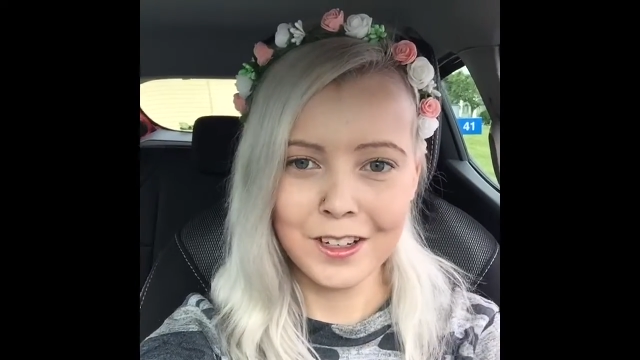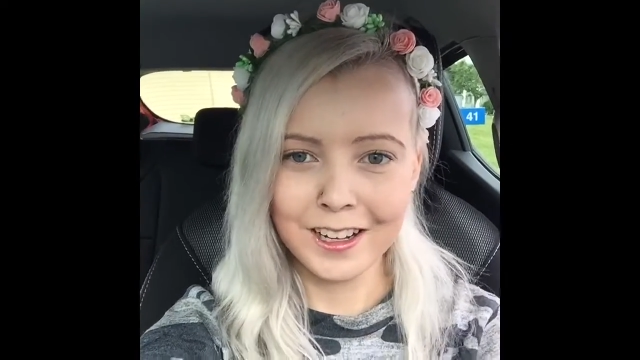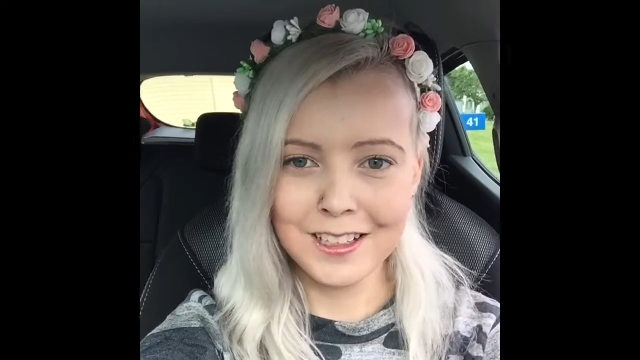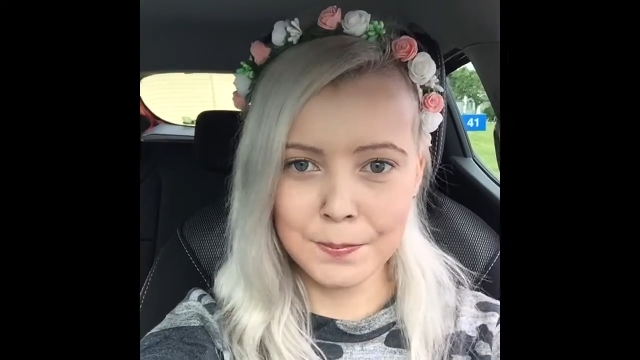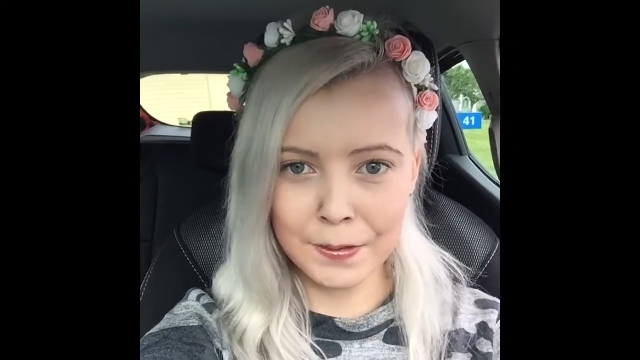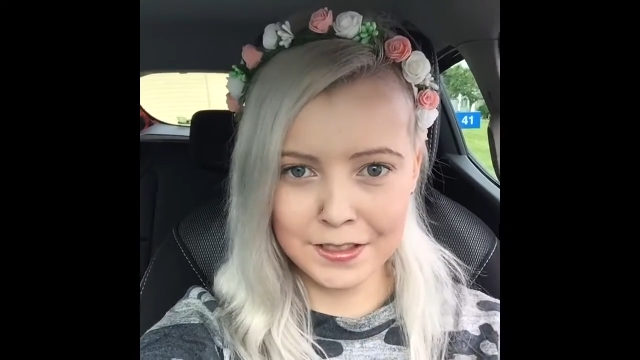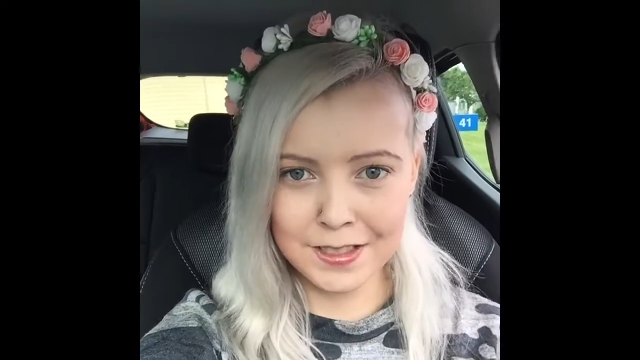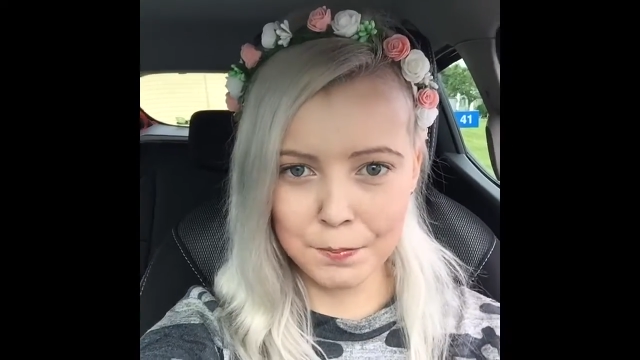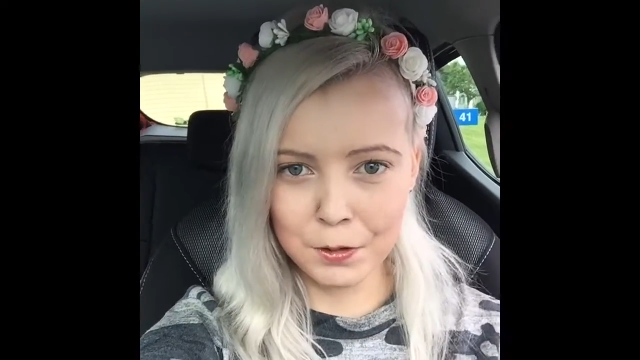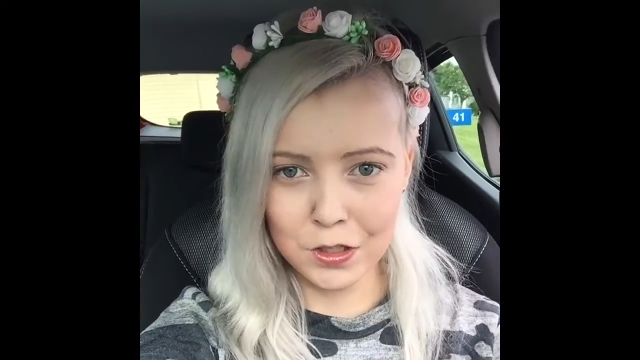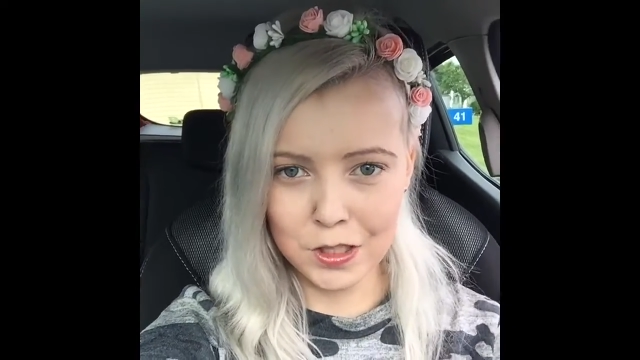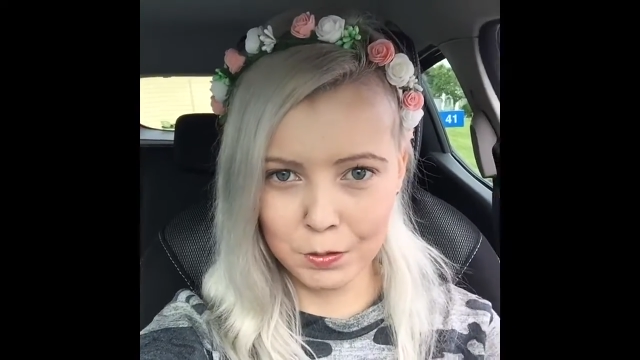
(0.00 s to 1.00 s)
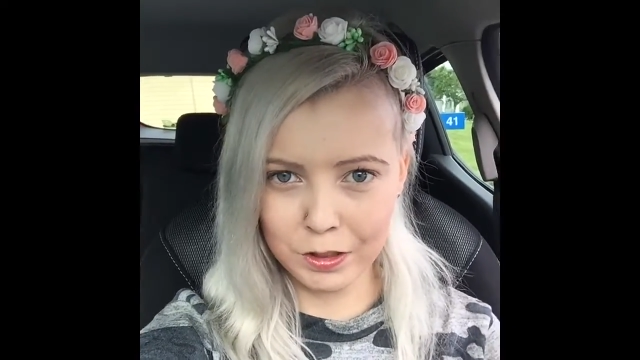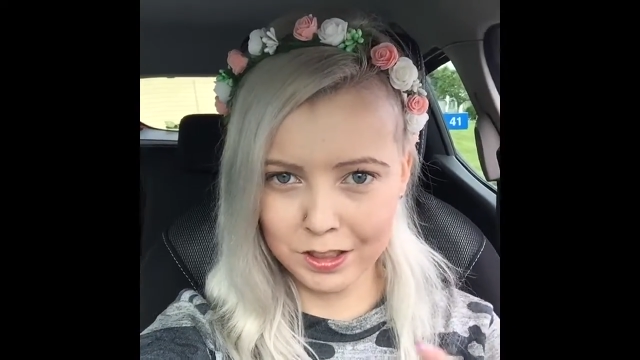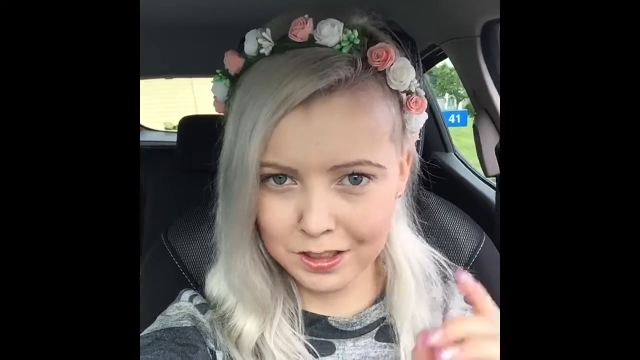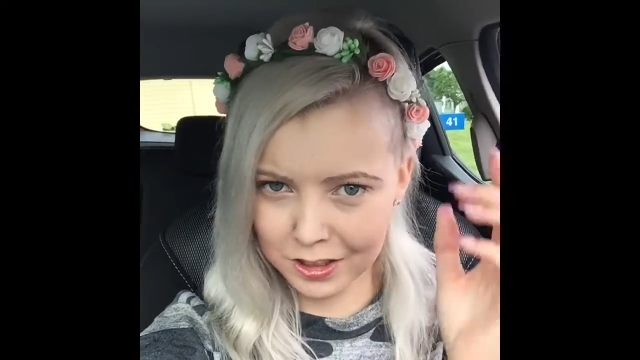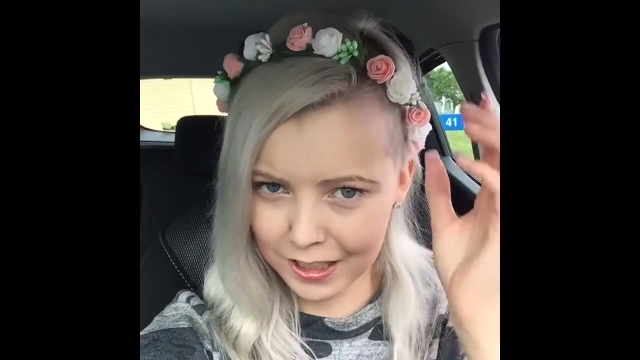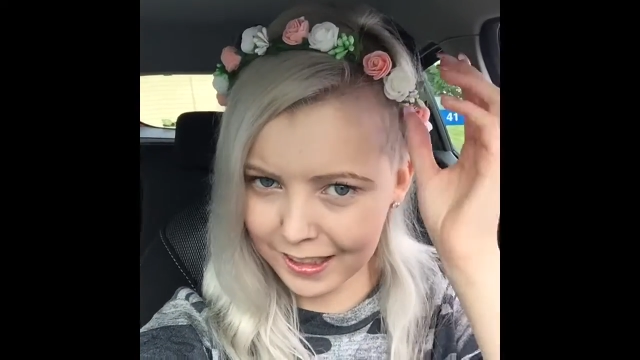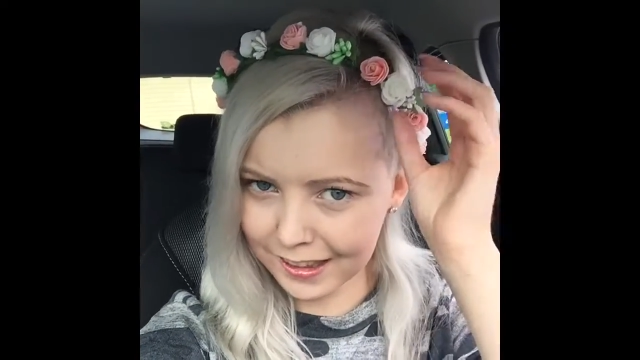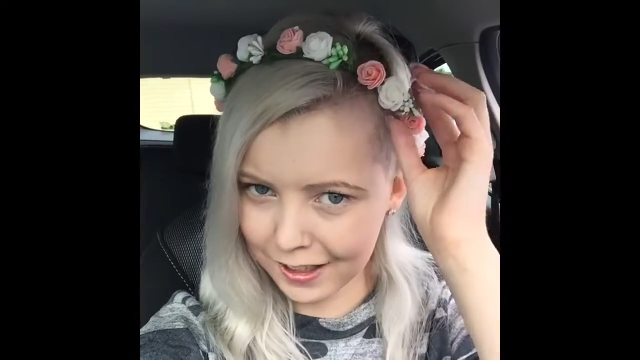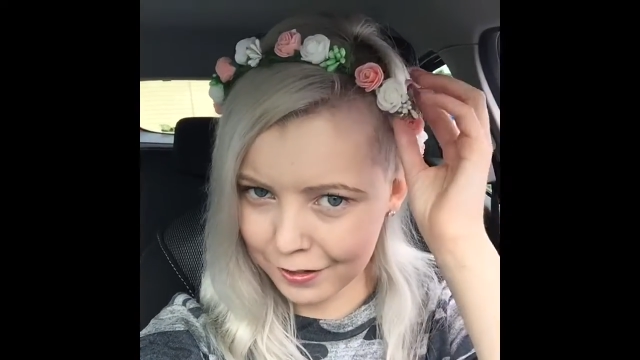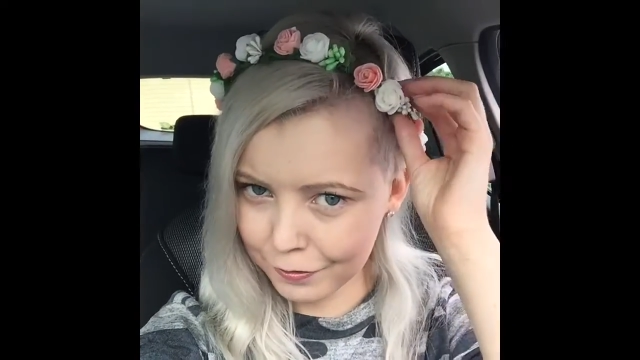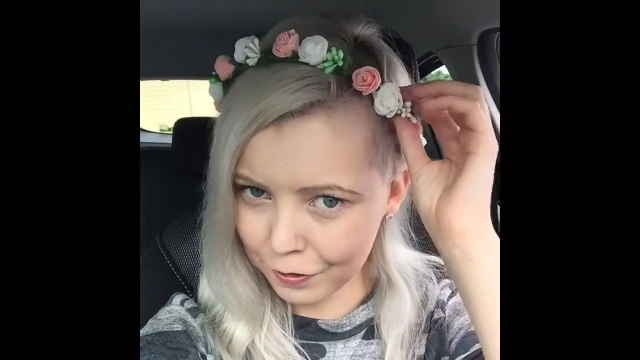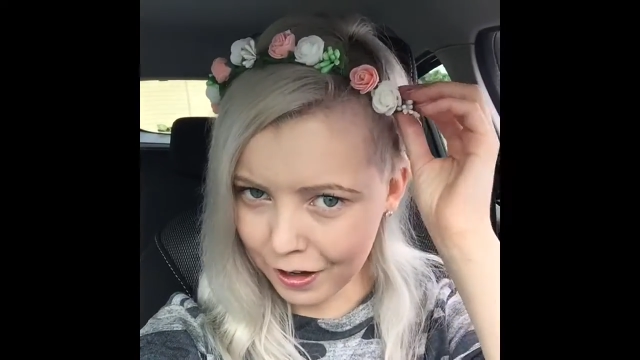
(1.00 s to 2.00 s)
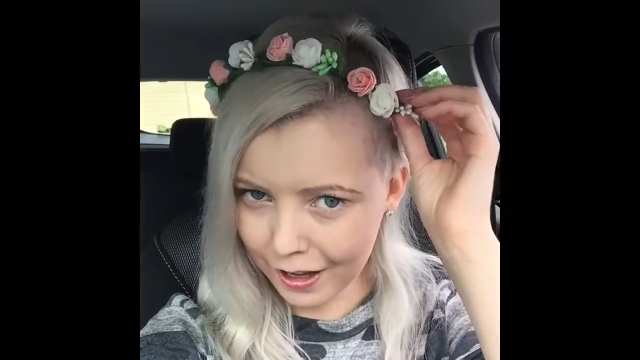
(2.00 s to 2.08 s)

It's midsummer in Sweden today and therefore